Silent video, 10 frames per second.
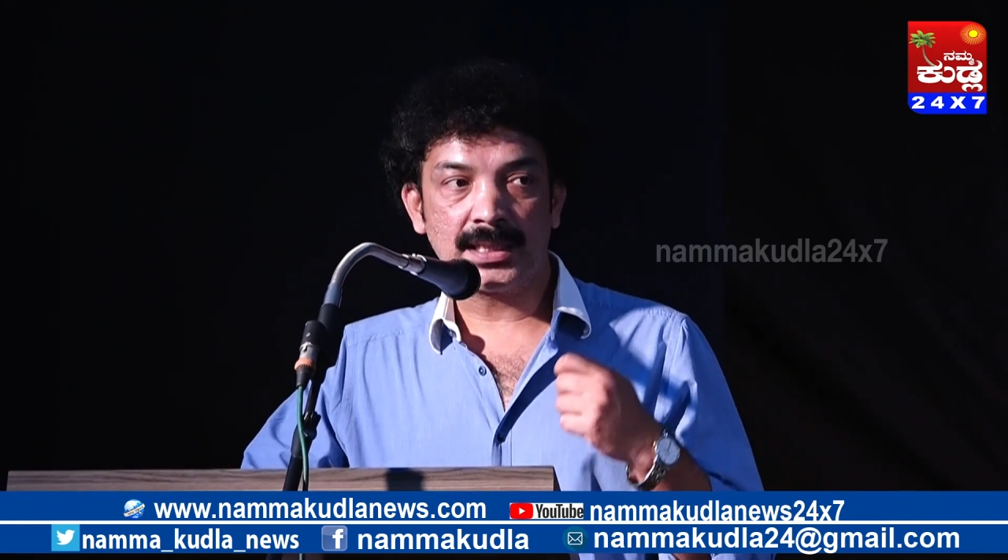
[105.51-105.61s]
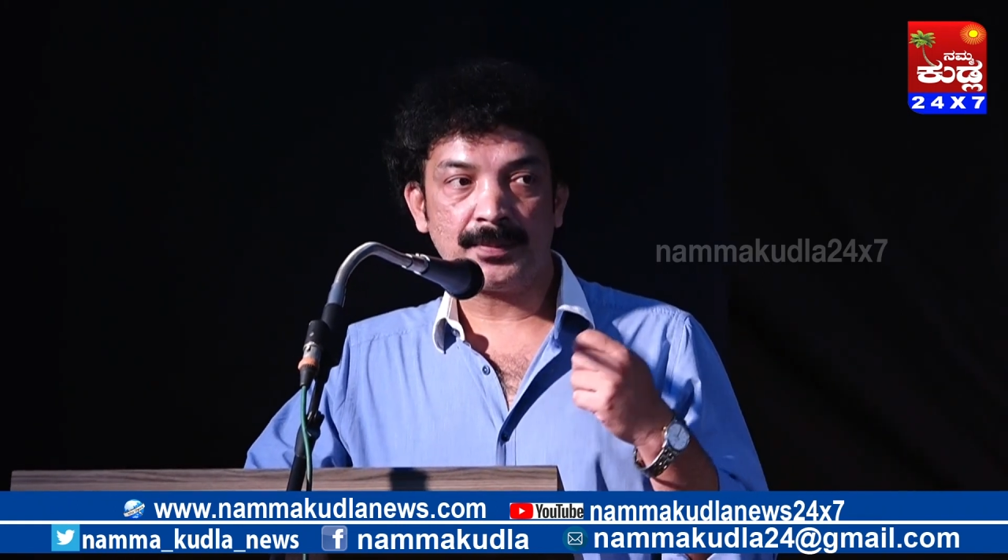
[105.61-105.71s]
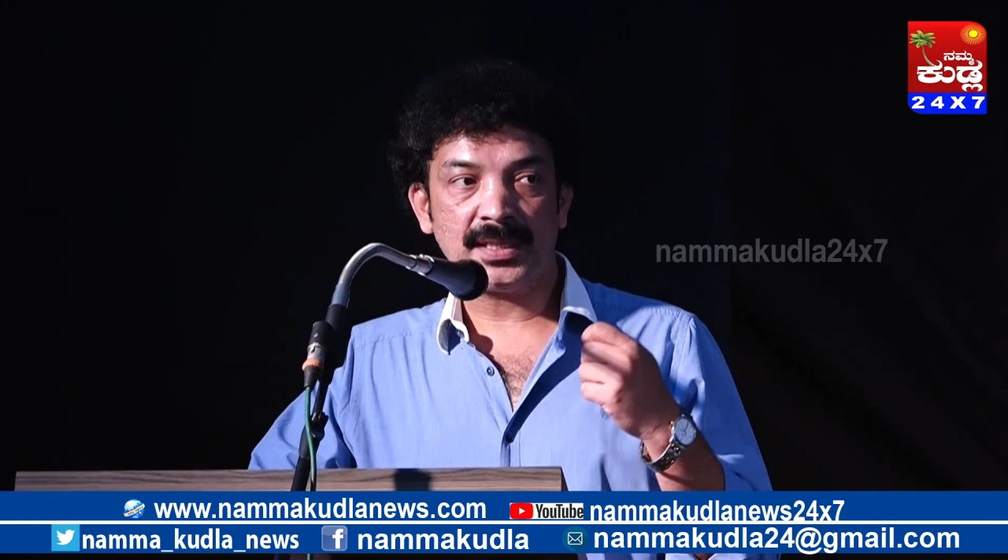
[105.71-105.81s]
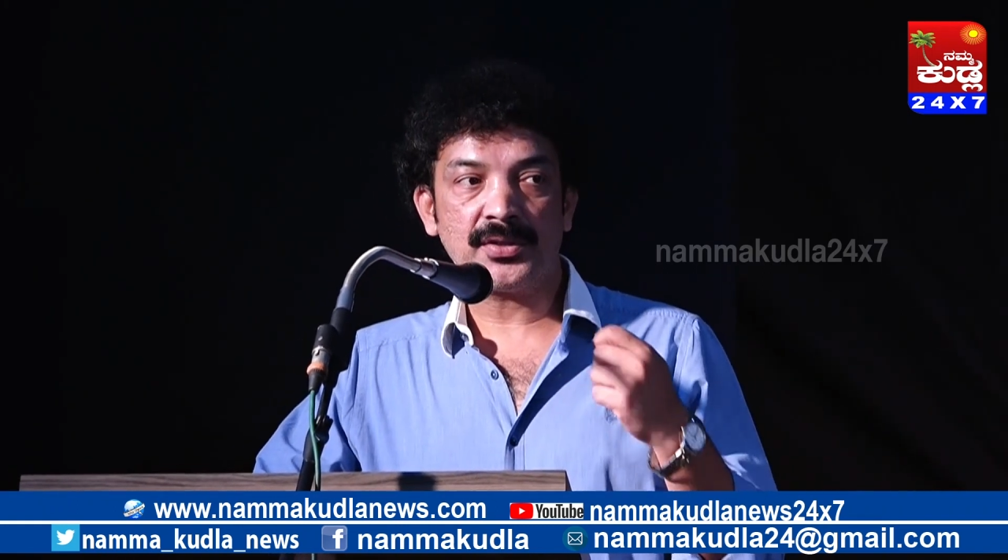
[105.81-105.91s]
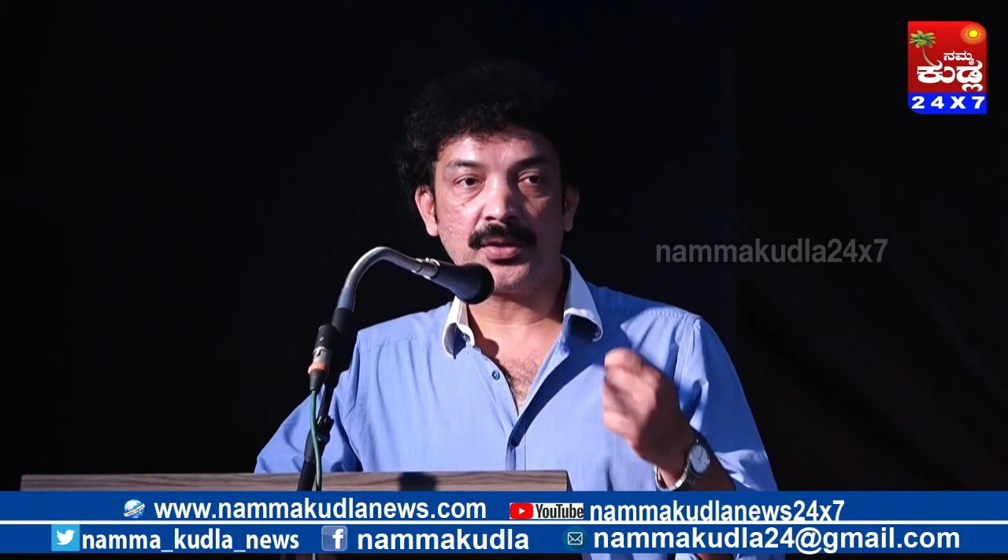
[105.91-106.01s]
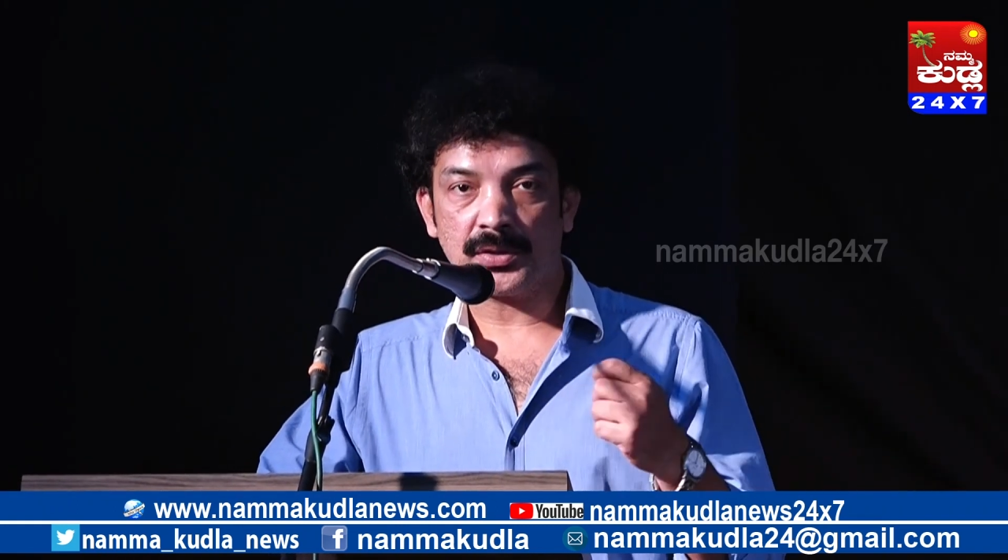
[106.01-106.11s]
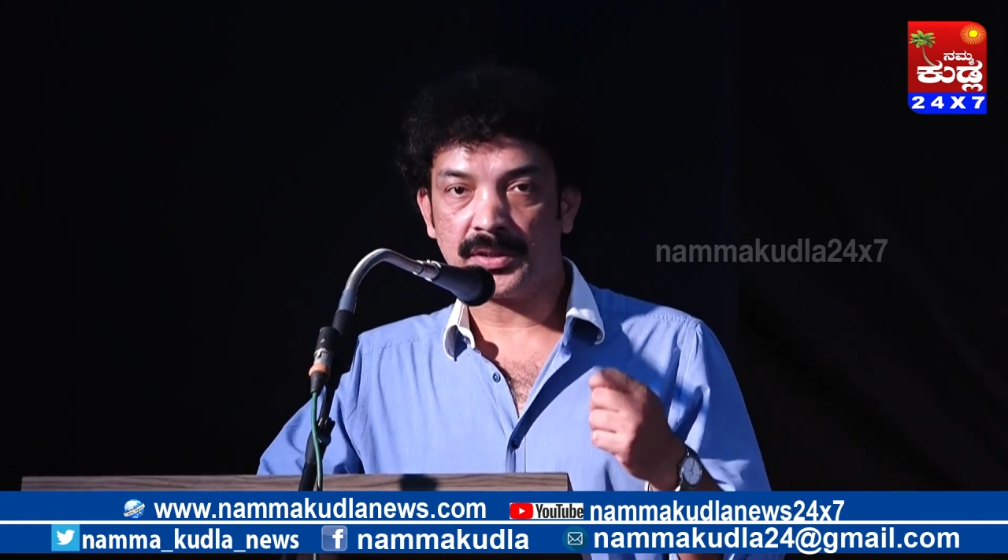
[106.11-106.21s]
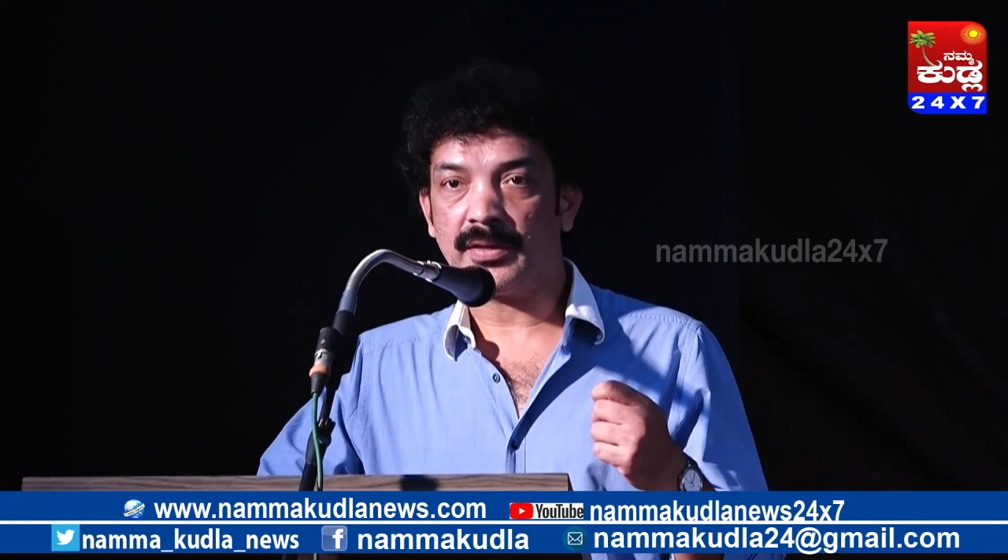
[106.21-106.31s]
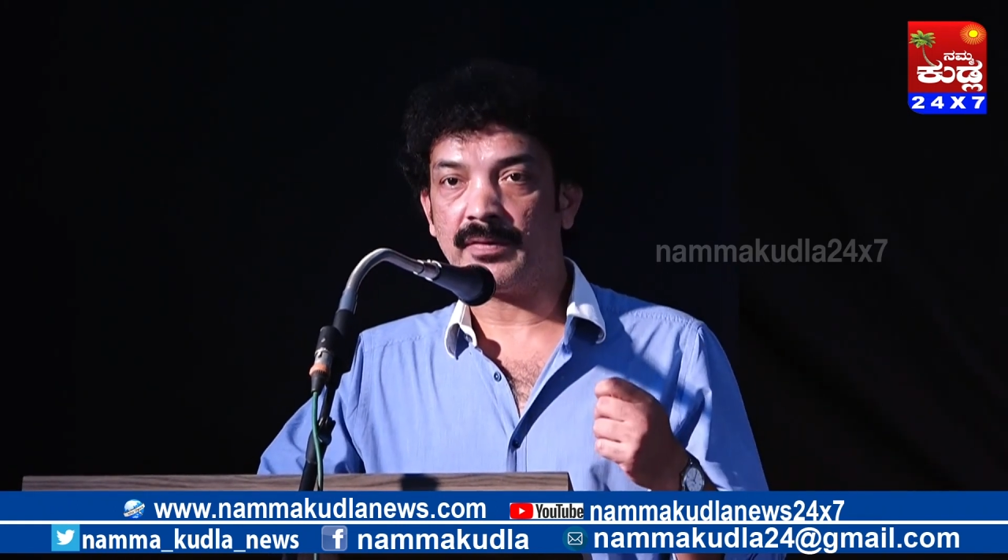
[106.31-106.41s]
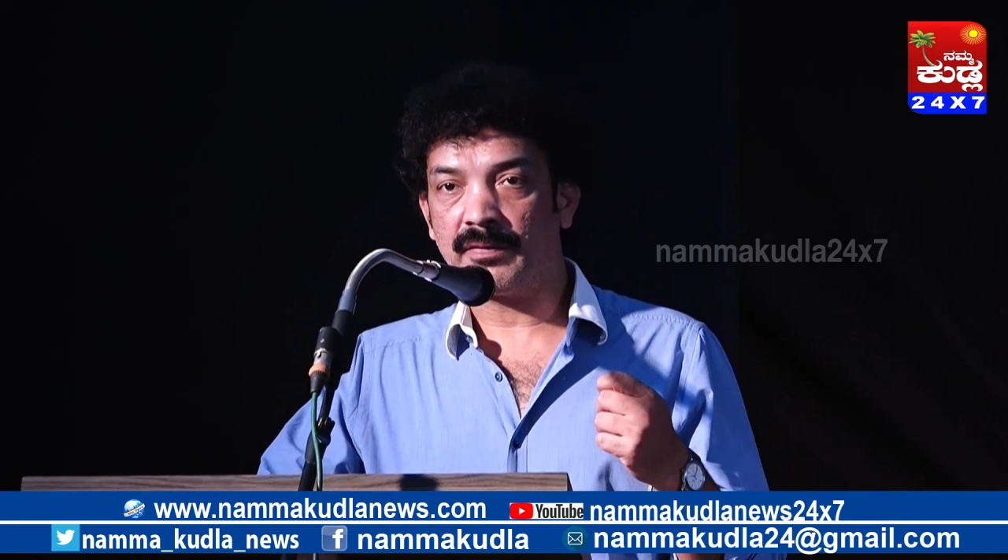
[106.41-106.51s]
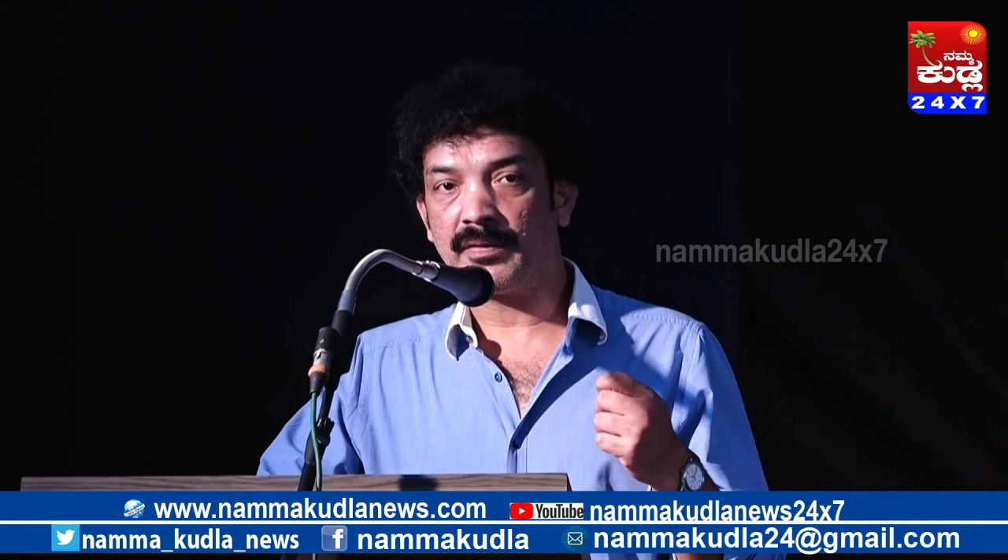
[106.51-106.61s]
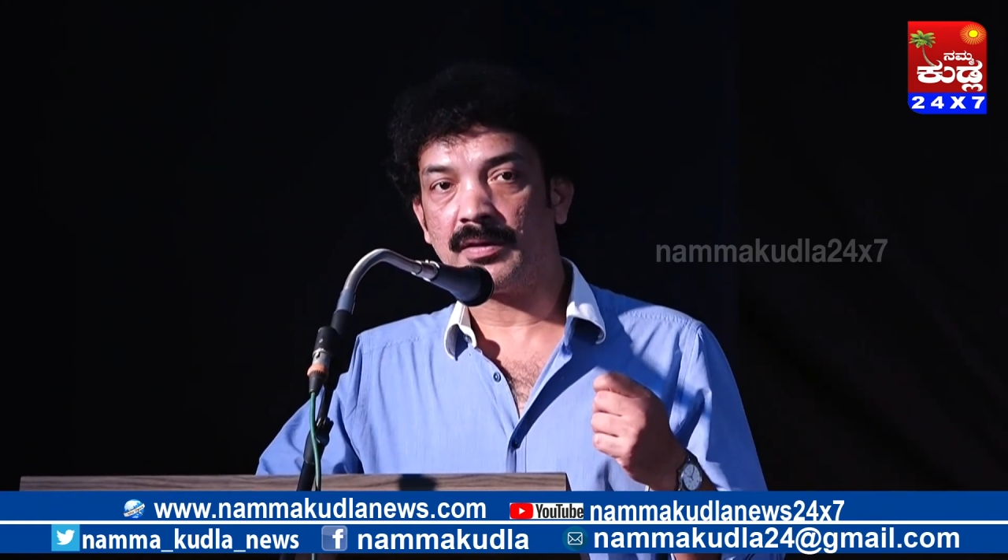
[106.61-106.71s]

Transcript: express yourself.